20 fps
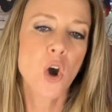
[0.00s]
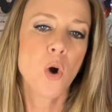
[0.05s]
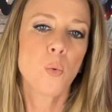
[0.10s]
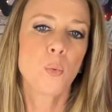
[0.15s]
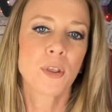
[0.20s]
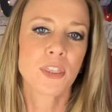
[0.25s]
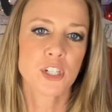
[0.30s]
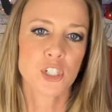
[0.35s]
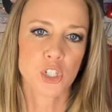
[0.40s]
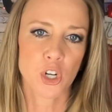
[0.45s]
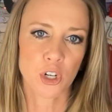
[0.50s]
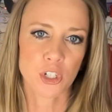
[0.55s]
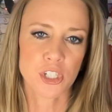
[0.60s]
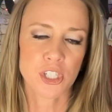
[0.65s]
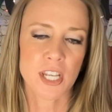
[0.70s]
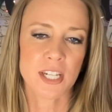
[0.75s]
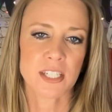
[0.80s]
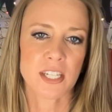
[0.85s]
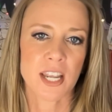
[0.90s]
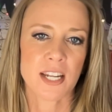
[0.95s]
with shirts
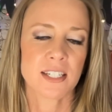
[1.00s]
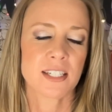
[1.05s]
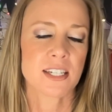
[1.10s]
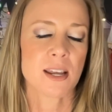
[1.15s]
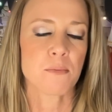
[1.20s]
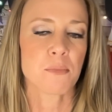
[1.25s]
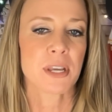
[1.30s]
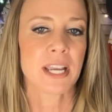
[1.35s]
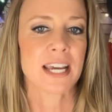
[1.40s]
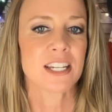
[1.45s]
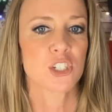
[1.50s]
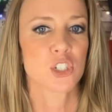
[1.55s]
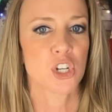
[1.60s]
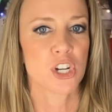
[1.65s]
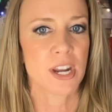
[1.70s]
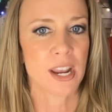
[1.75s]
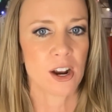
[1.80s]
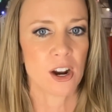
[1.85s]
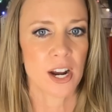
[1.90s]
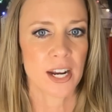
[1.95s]
that said something as
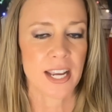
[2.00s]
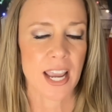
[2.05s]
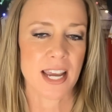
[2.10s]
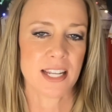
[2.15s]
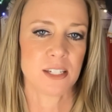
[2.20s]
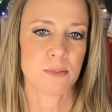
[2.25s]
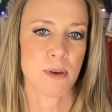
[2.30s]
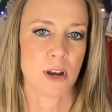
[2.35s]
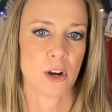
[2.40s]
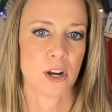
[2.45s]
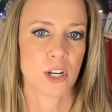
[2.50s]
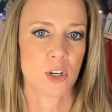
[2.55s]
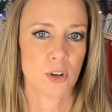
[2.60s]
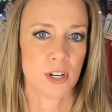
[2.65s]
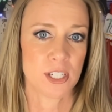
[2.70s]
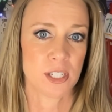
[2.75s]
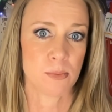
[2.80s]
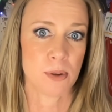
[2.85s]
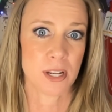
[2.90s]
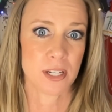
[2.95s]
generic as Merry
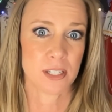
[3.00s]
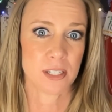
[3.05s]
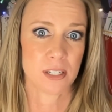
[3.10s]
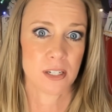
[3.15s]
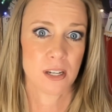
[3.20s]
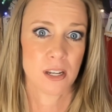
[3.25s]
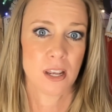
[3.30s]
Christmas.